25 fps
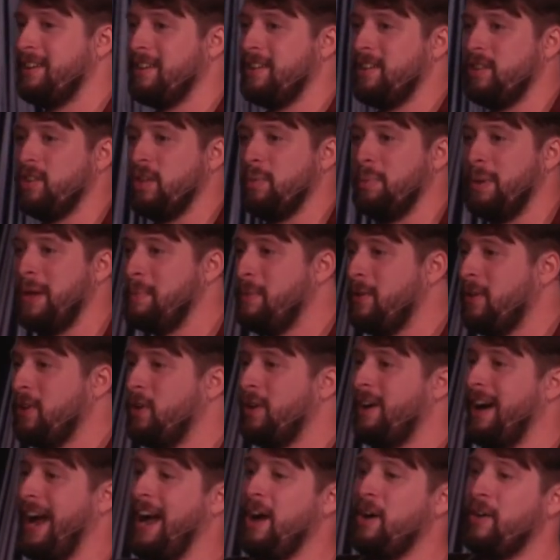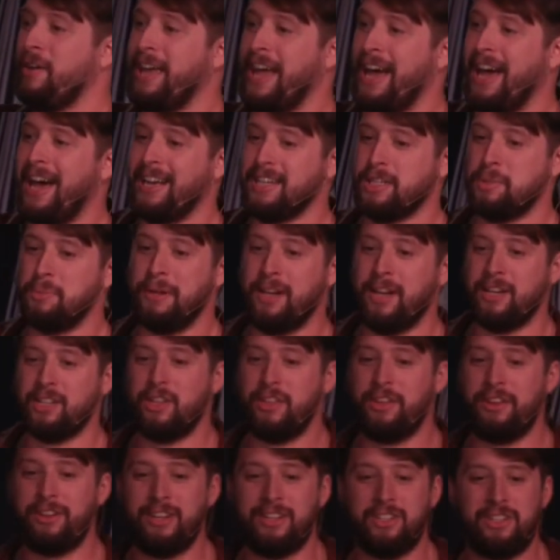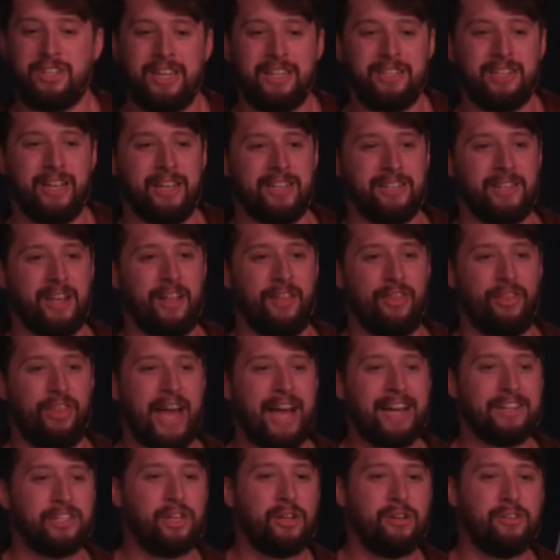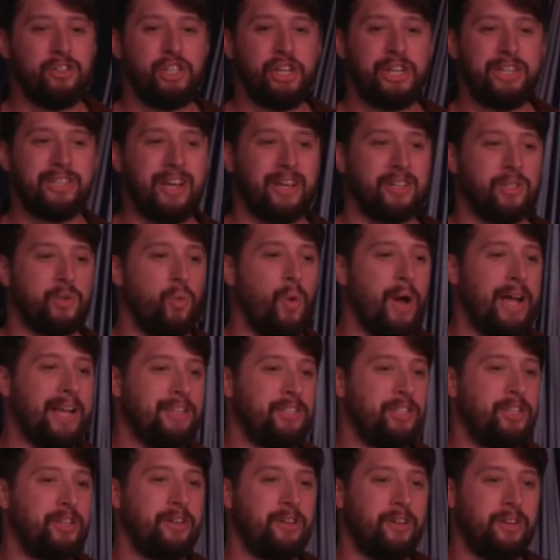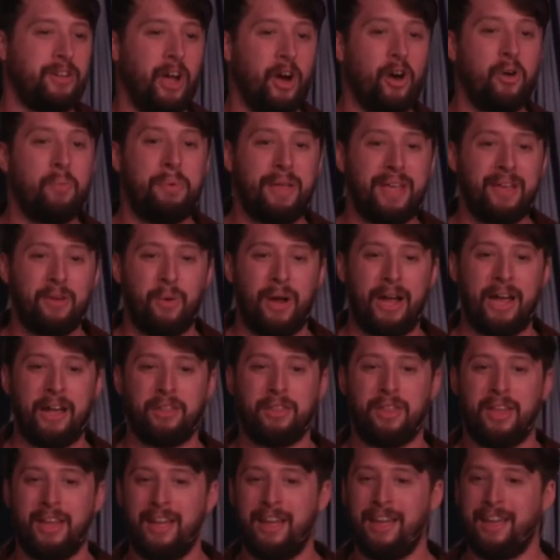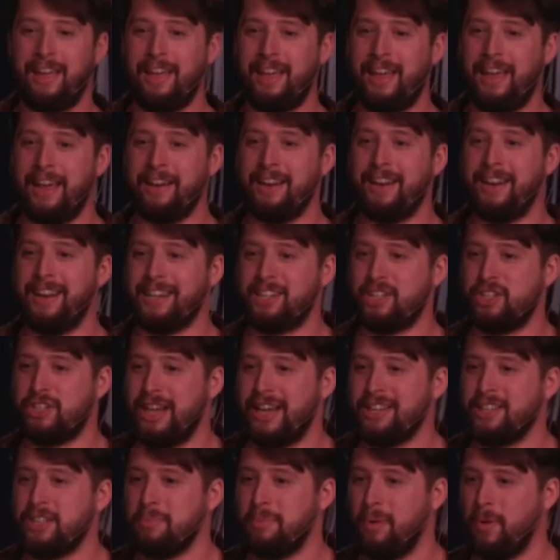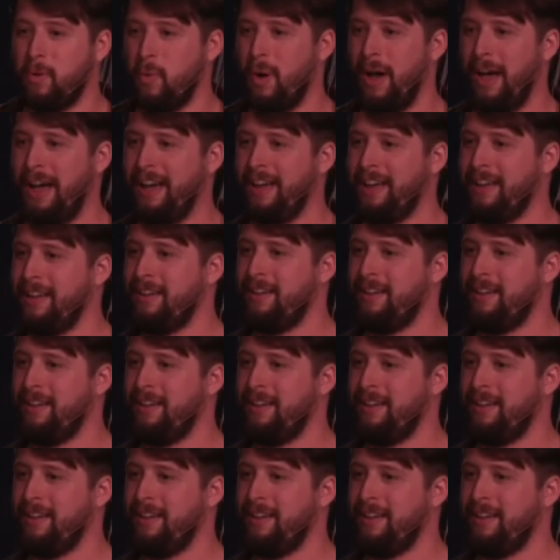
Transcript: the people who are outcast because of their diseases. That's who Jesus went to go be with in an accessible way.